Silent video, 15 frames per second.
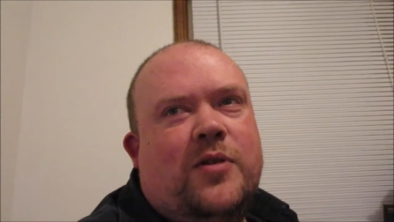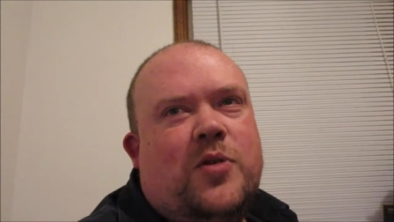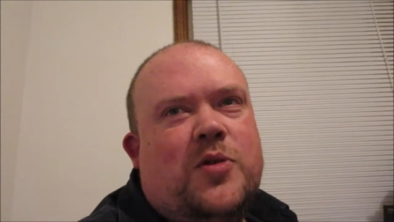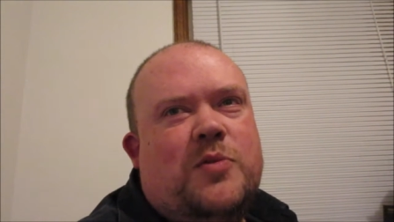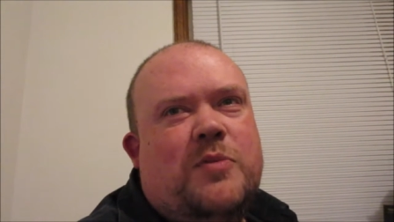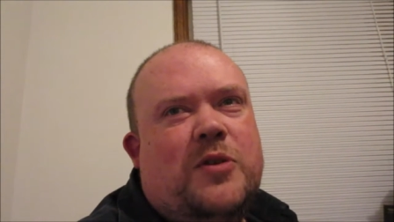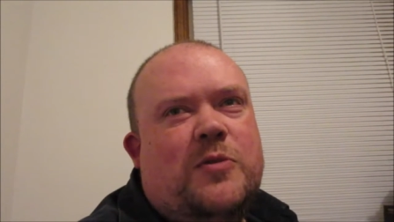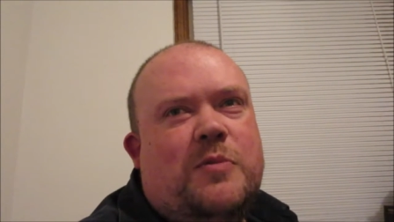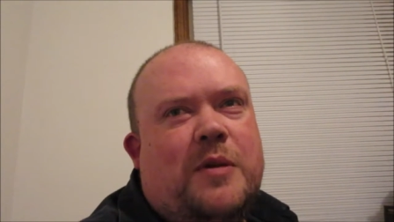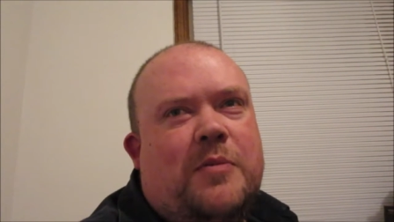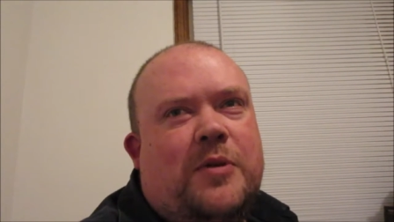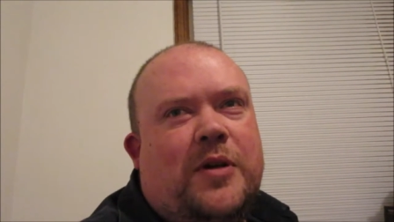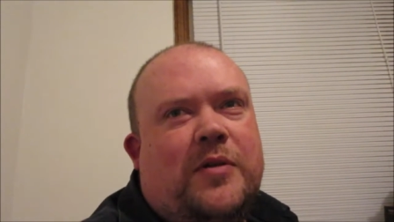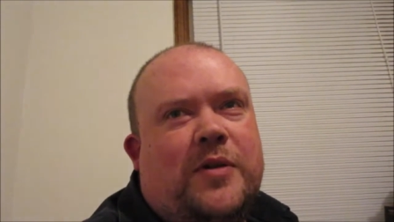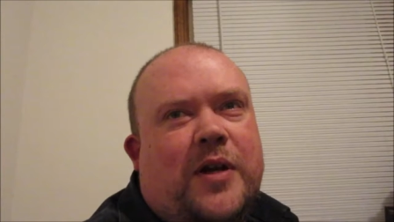Of course, most
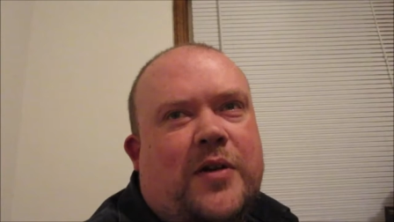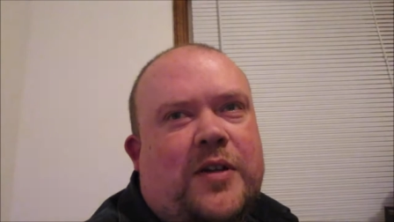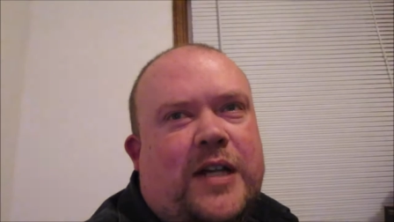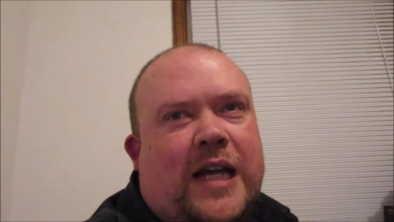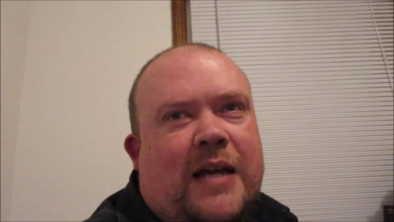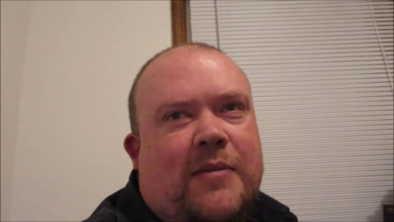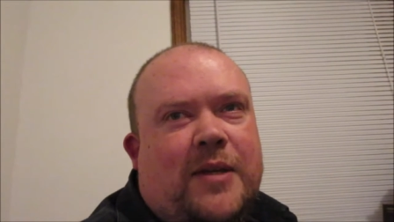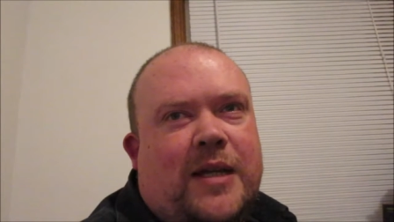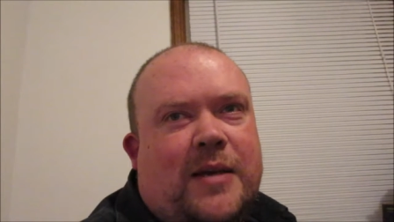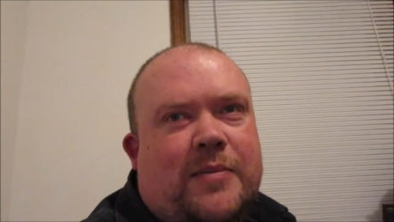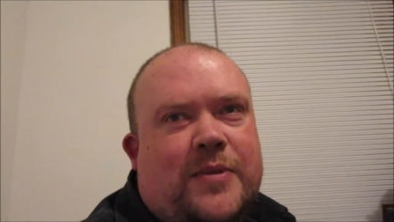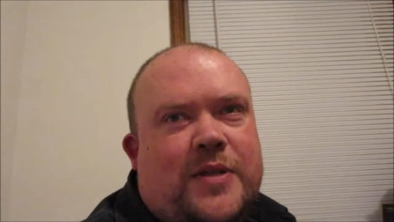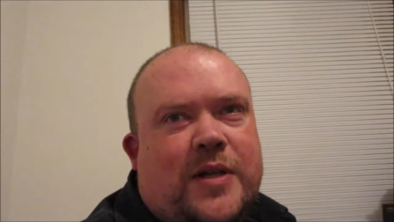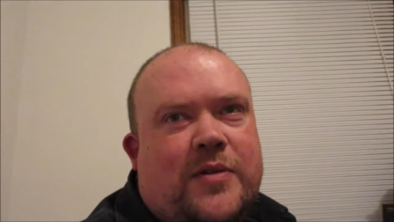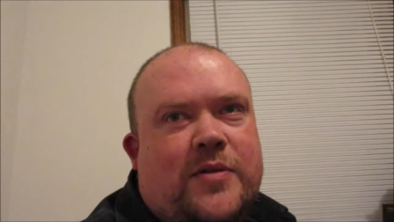people don't know the name of the
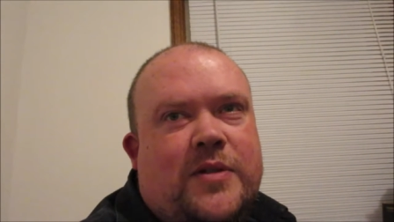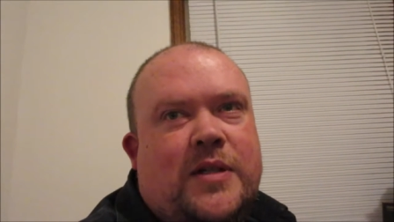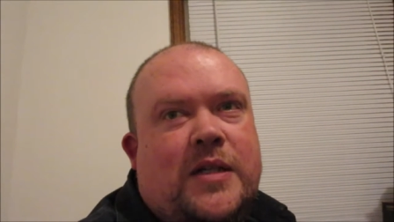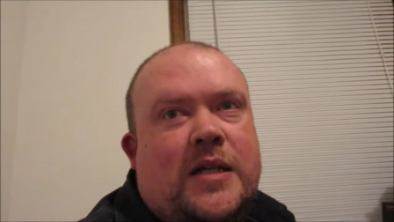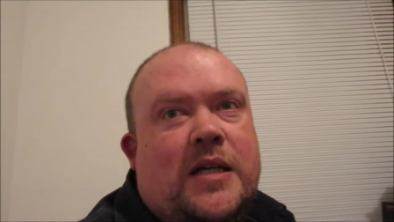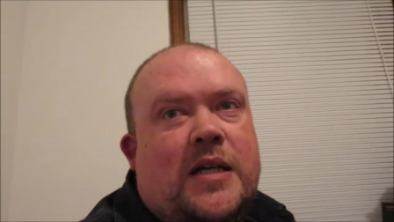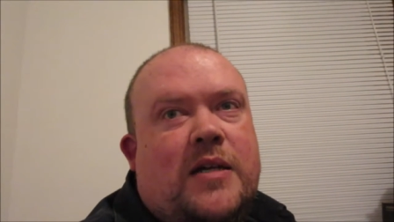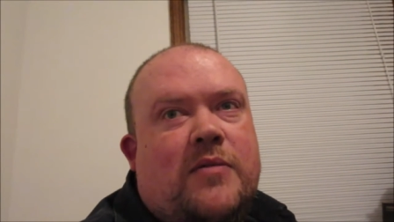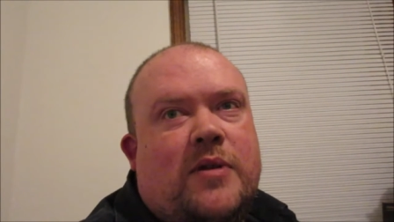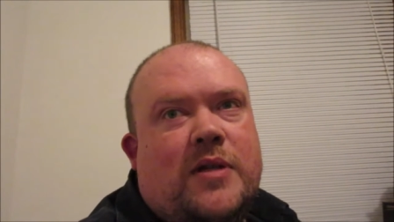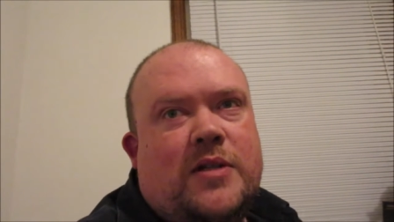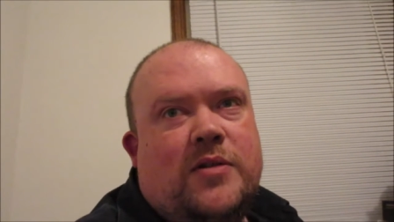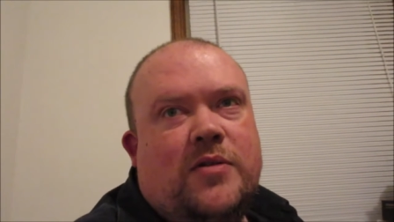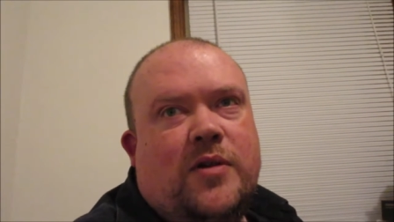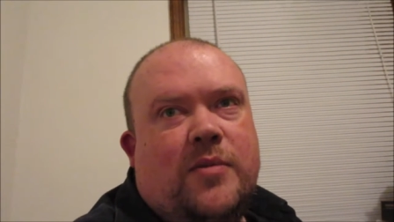episode
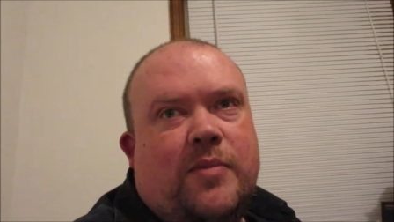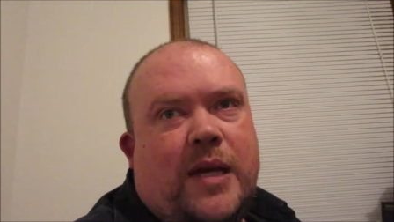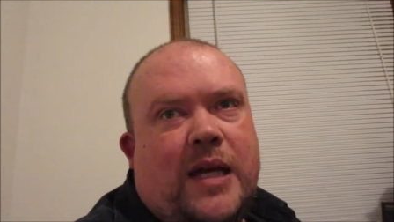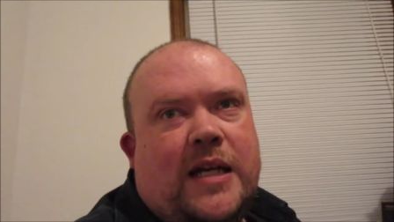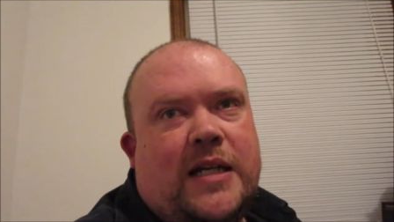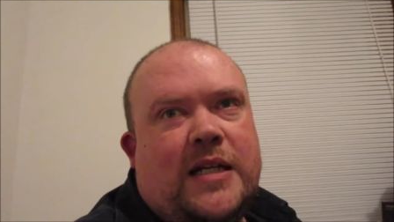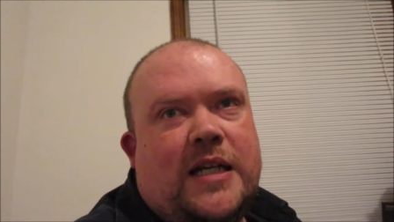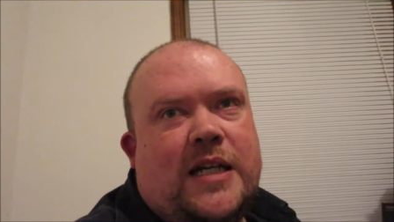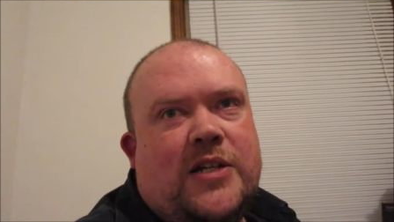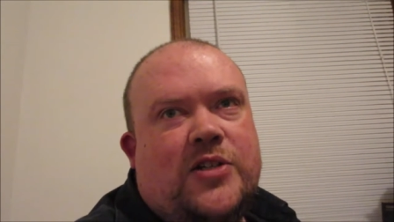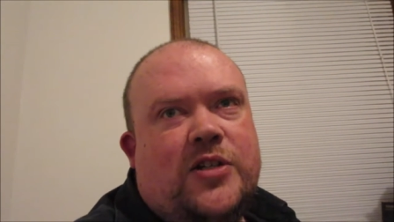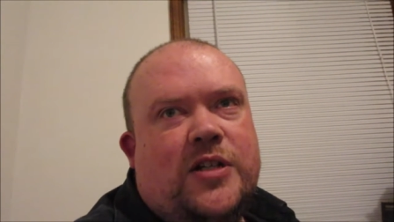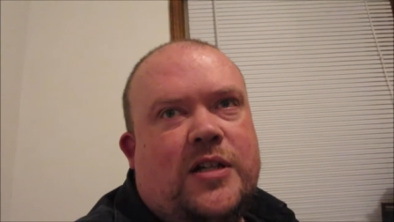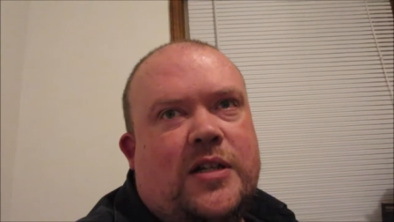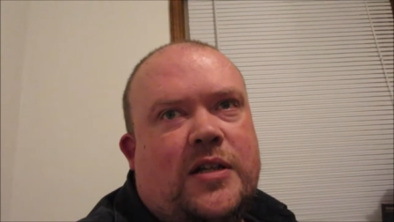because they're not paying
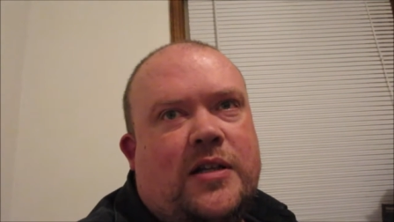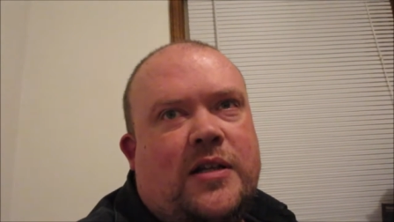attention